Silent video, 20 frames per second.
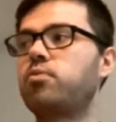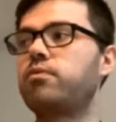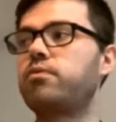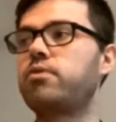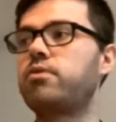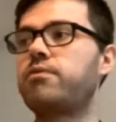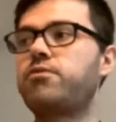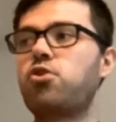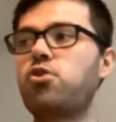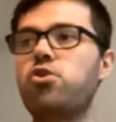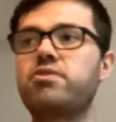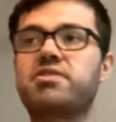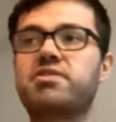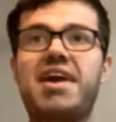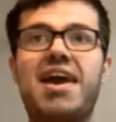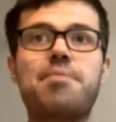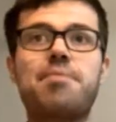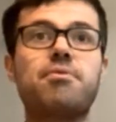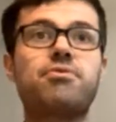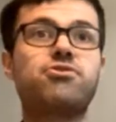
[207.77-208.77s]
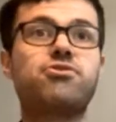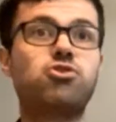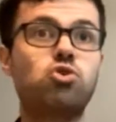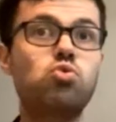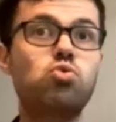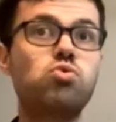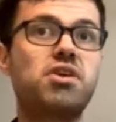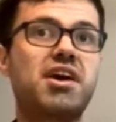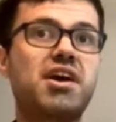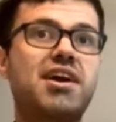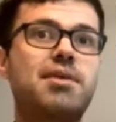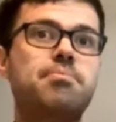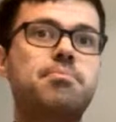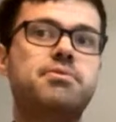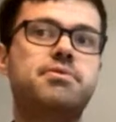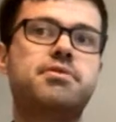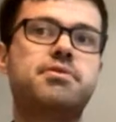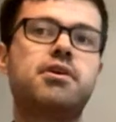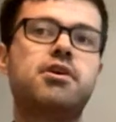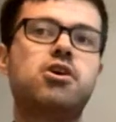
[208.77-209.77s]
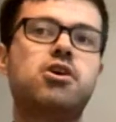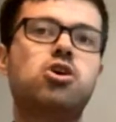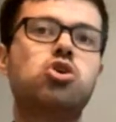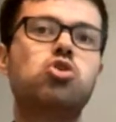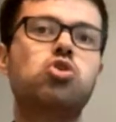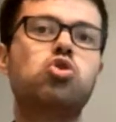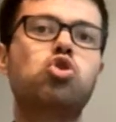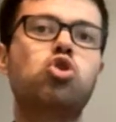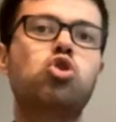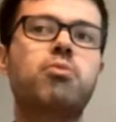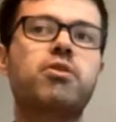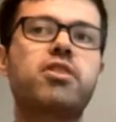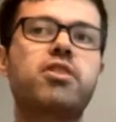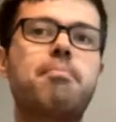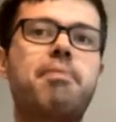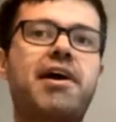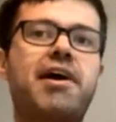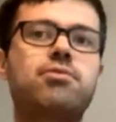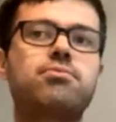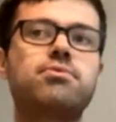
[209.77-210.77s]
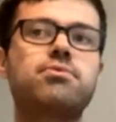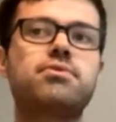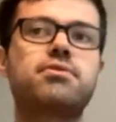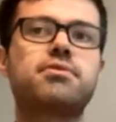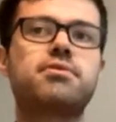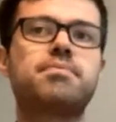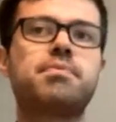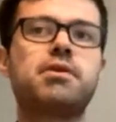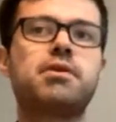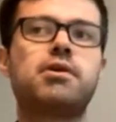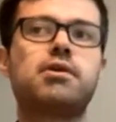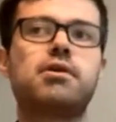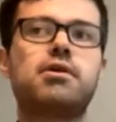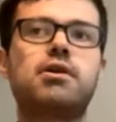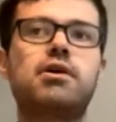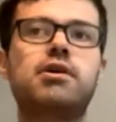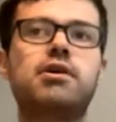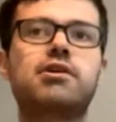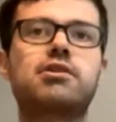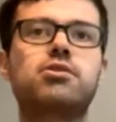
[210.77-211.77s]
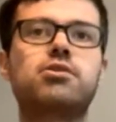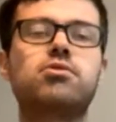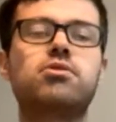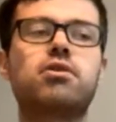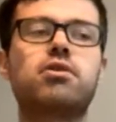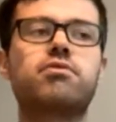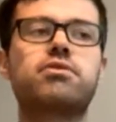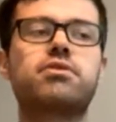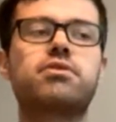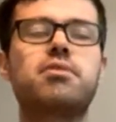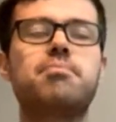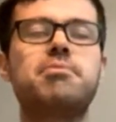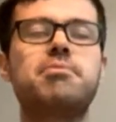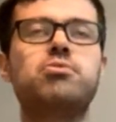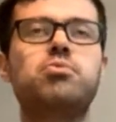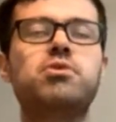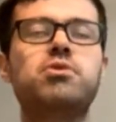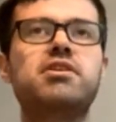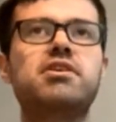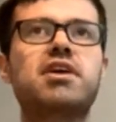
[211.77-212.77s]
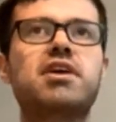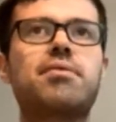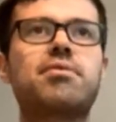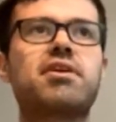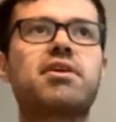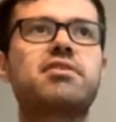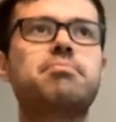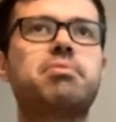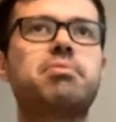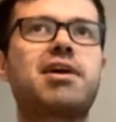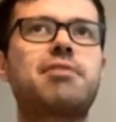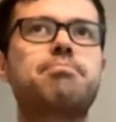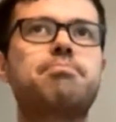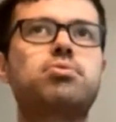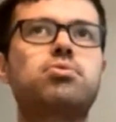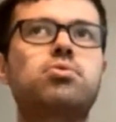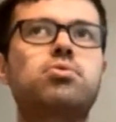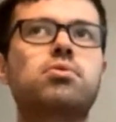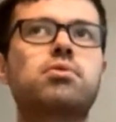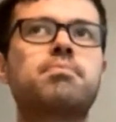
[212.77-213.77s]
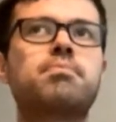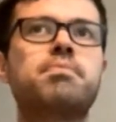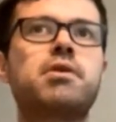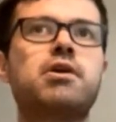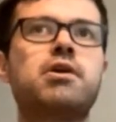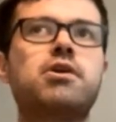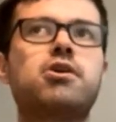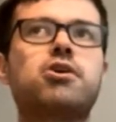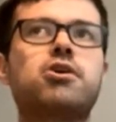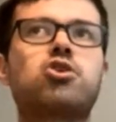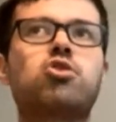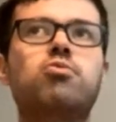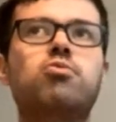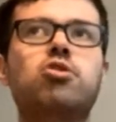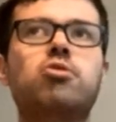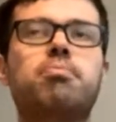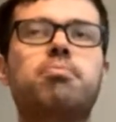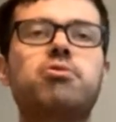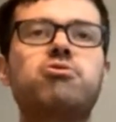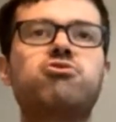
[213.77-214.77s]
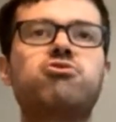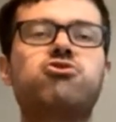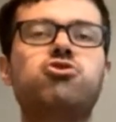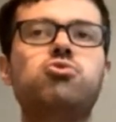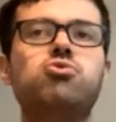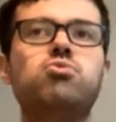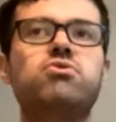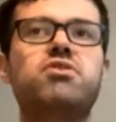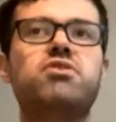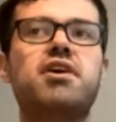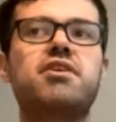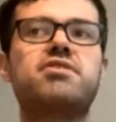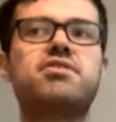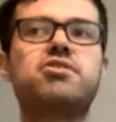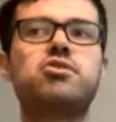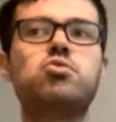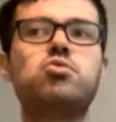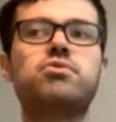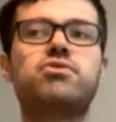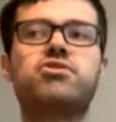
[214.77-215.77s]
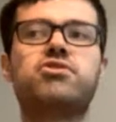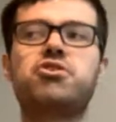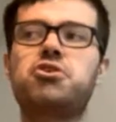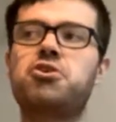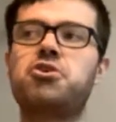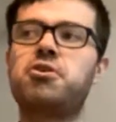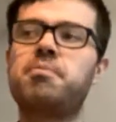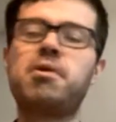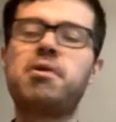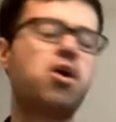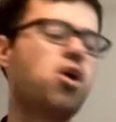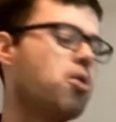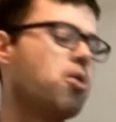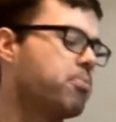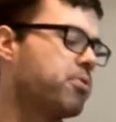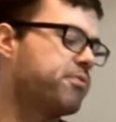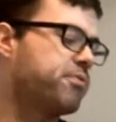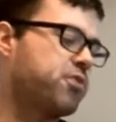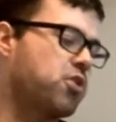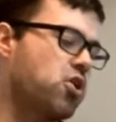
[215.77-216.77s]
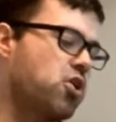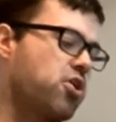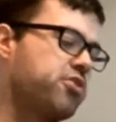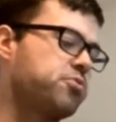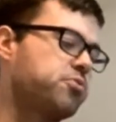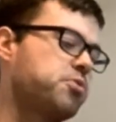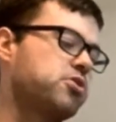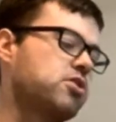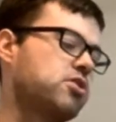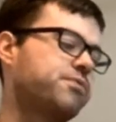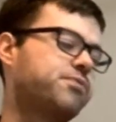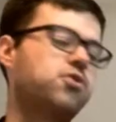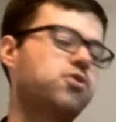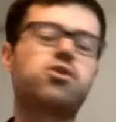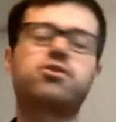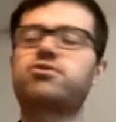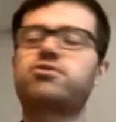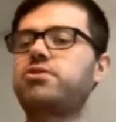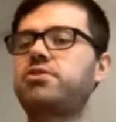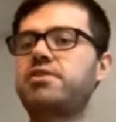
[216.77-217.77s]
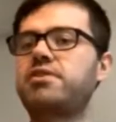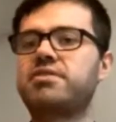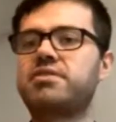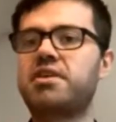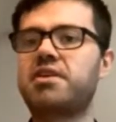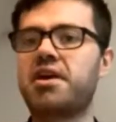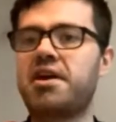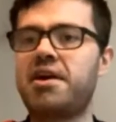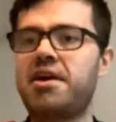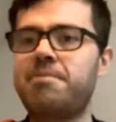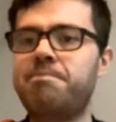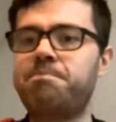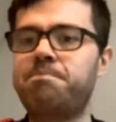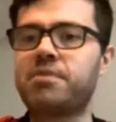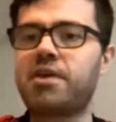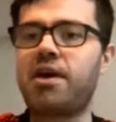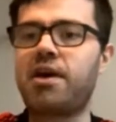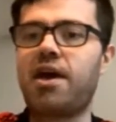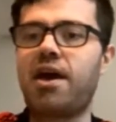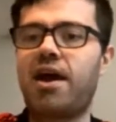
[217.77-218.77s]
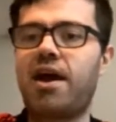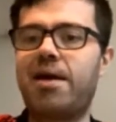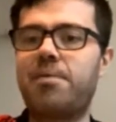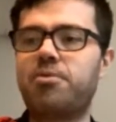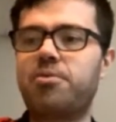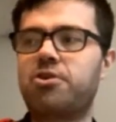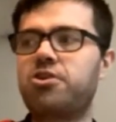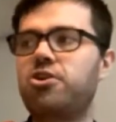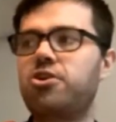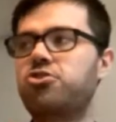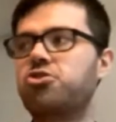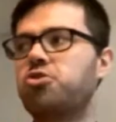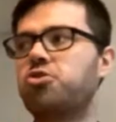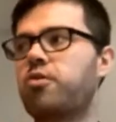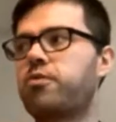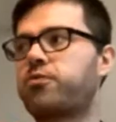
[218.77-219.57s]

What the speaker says: the first game of two games at home on the bounce, including obviously the midweek game against Blackpool coming up on Tuesday too. So, but first we're going to focus on this game, and we're going to go